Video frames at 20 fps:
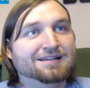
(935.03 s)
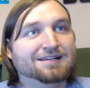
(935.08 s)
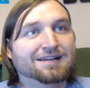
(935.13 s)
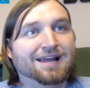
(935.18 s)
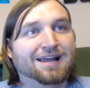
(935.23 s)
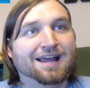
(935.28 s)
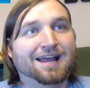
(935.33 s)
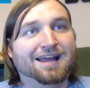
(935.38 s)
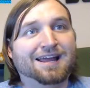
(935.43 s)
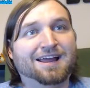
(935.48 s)

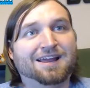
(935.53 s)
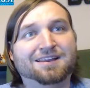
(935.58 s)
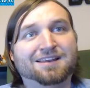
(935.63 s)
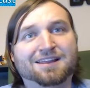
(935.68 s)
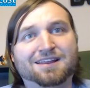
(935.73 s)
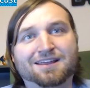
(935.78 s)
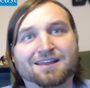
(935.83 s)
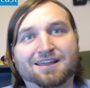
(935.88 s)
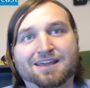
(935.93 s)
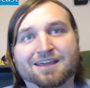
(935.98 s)
And
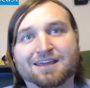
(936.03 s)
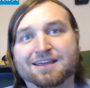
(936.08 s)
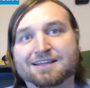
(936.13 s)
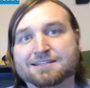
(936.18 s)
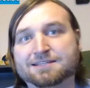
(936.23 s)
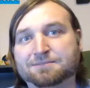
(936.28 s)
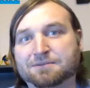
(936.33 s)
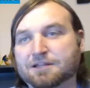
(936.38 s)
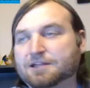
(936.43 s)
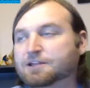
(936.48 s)
he gets
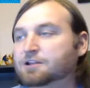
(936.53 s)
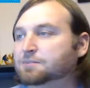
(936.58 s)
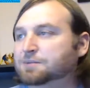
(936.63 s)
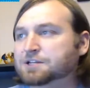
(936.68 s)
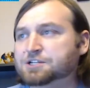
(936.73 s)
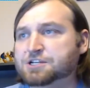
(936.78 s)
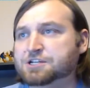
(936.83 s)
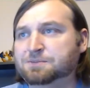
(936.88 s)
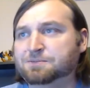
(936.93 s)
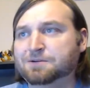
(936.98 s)
them a little
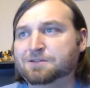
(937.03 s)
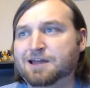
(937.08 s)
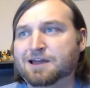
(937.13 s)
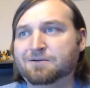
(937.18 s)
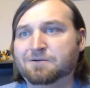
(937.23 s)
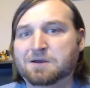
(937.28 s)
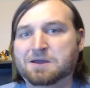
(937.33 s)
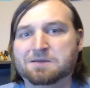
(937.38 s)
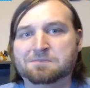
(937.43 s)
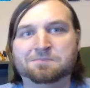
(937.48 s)
bit cheaper
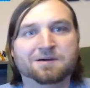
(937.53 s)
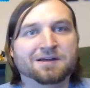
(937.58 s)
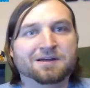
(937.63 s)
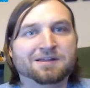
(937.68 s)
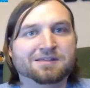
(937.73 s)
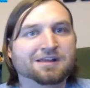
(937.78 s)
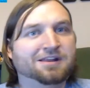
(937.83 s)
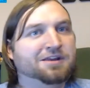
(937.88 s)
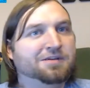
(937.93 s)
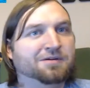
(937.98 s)
that way,
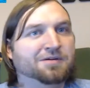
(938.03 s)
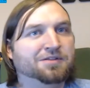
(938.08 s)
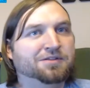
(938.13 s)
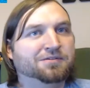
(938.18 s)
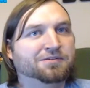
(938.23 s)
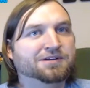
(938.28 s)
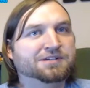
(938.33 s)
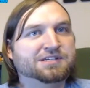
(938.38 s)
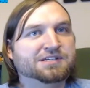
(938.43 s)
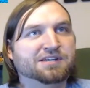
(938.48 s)
but then you run
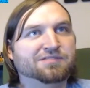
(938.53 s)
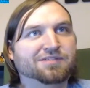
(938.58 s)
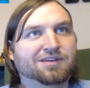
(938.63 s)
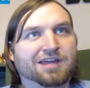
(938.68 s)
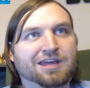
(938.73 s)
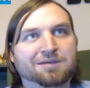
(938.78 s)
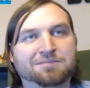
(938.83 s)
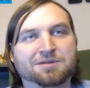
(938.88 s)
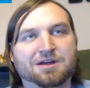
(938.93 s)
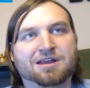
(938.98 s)
the risk of a
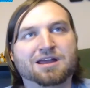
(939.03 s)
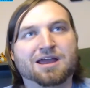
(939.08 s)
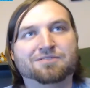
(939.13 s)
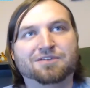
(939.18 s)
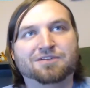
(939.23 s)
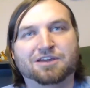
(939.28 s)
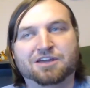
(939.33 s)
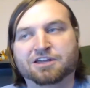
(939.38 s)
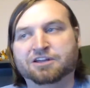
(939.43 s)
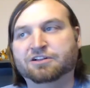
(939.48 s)
game not
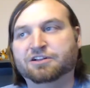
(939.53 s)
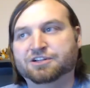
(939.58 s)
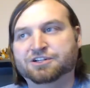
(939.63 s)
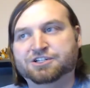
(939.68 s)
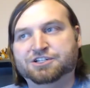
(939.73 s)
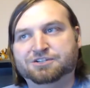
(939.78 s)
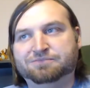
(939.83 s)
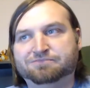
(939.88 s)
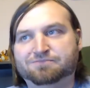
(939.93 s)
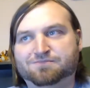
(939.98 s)
having
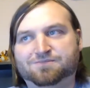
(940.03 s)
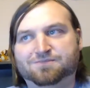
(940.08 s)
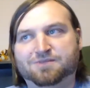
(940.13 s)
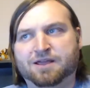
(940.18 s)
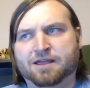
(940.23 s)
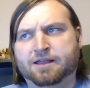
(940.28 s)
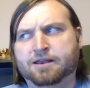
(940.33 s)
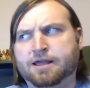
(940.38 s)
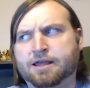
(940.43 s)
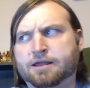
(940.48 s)
English.
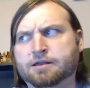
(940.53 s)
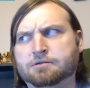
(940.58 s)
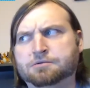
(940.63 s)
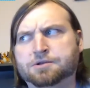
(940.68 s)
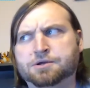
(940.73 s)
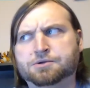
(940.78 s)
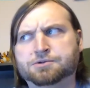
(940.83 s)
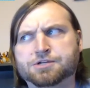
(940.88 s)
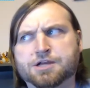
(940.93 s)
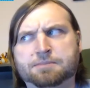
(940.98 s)
And I don't
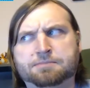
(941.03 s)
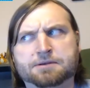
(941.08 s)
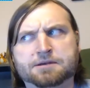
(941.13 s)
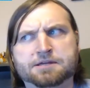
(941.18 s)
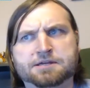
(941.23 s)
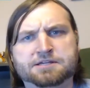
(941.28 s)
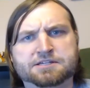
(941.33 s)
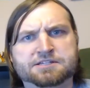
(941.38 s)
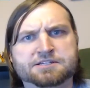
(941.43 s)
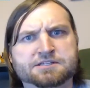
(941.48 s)
know
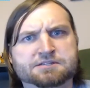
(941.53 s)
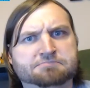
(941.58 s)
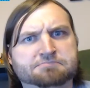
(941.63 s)
Japanese.